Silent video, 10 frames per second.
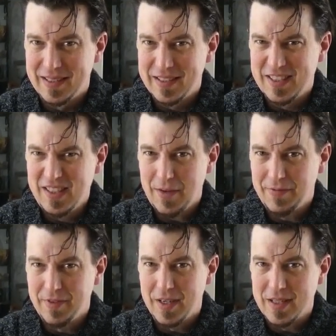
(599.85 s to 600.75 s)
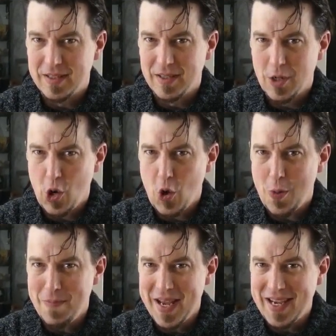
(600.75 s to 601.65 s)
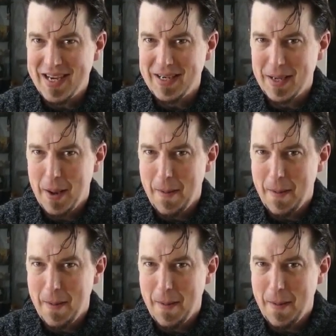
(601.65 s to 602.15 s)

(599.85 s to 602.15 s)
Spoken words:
stuffed crust homemade